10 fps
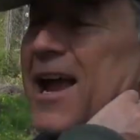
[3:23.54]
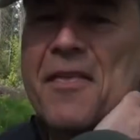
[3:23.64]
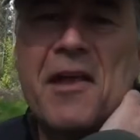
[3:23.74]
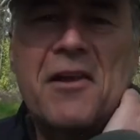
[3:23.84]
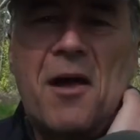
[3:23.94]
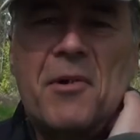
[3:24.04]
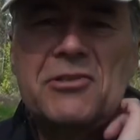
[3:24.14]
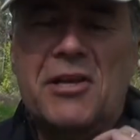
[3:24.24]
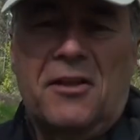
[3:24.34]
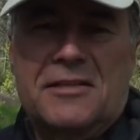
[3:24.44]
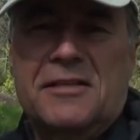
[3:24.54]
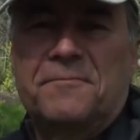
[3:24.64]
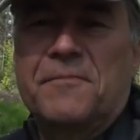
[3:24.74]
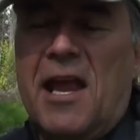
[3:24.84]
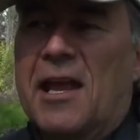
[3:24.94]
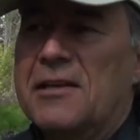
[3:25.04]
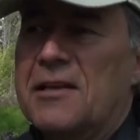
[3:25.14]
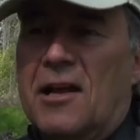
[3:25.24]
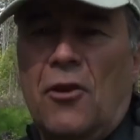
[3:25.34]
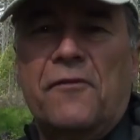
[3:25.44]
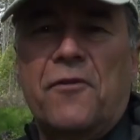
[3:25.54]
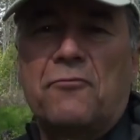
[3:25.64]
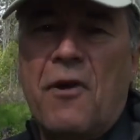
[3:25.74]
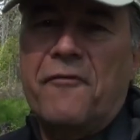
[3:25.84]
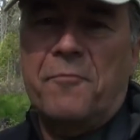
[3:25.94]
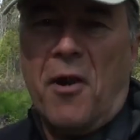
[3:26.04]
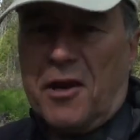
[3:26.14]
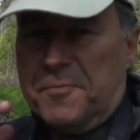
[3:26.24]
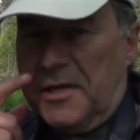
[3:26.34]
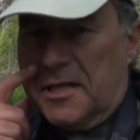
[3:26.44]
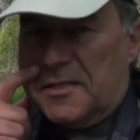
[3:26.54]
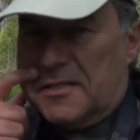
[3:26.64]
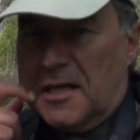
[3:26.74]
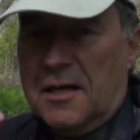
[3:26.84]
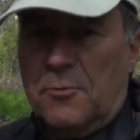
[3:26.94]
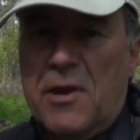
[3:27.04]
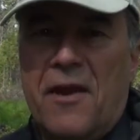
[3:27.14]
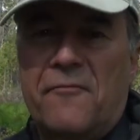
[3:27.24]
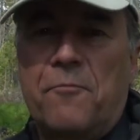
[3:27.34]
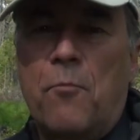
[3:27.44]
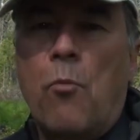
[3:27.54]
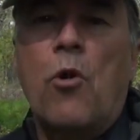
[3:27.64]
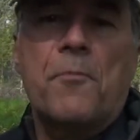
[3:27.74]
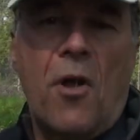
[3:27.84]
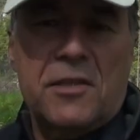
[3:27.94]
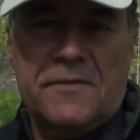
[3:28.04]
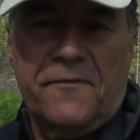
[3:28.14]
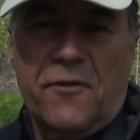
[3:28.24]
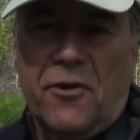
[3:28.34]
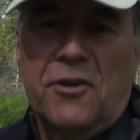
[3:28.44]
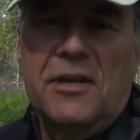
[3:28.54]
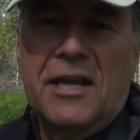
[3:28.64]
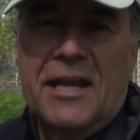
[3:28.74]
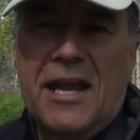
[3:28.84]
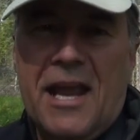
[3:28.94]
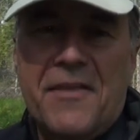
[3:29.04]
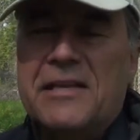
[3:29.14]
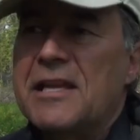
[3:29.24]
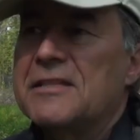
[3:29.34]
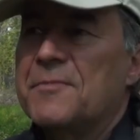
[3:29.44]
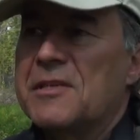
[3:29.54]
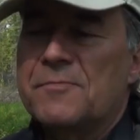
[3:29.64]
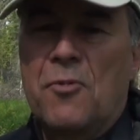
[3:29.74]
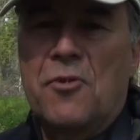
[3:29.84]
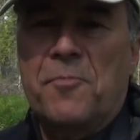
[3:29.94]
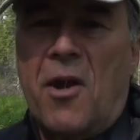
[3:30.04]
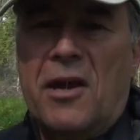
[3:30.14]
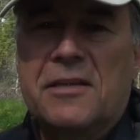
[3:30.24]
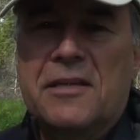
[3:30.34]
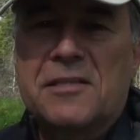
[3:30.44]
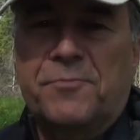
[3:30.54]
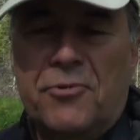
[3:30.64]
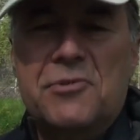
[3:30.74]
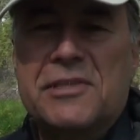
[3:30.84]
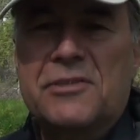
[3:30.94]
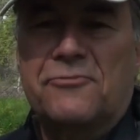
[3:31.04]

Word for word: and then not much else. And uh, look for rough bark because uh, we have more balsam fir, and that tends to be smooth barked. Spruce is